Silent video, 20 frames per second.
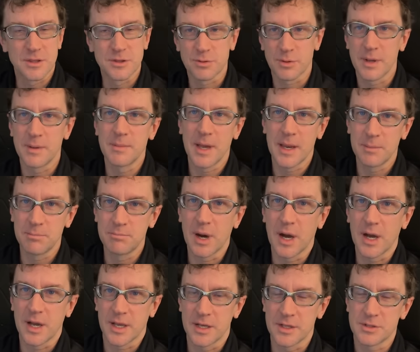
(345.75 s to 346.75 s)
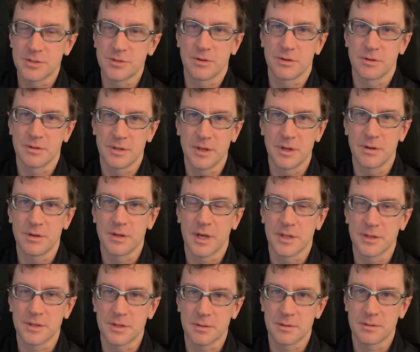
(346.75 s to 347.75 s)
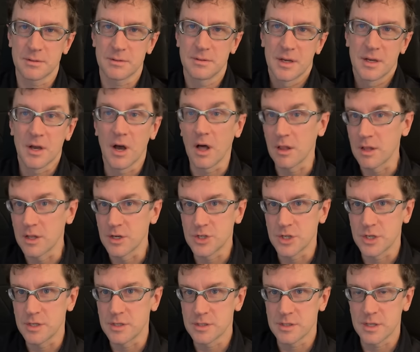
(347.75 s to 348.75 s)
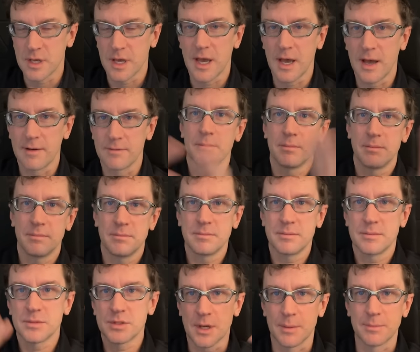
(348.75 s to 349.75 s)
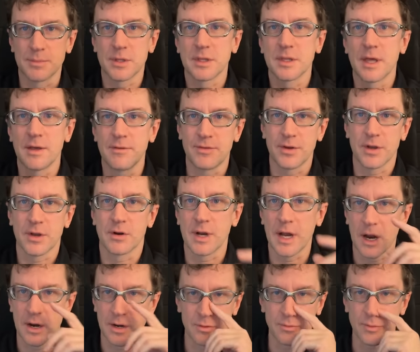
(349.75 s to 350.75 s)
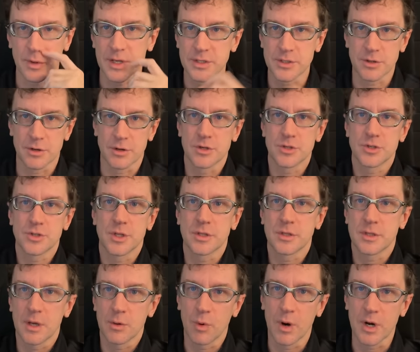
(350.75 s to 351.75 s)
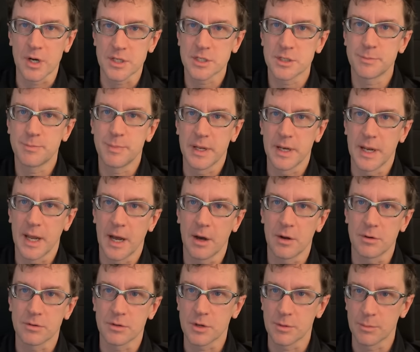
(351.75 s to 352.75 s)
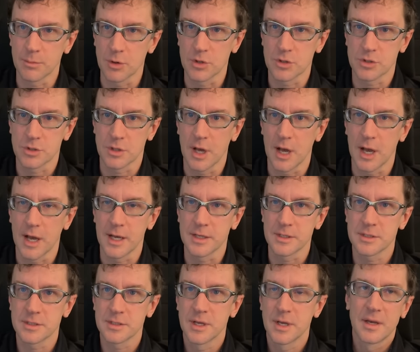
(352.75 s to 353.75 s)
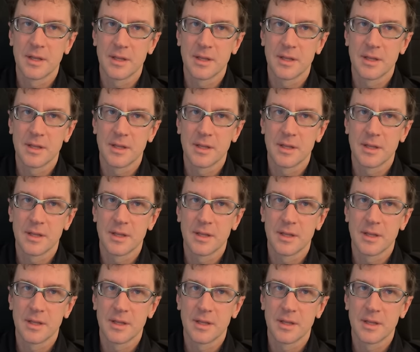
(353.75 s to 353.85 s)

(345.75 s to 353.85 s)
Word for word: three main buckets, or, you know, you got the colleges that have something they figured out in research that they want to spin out and commercialize.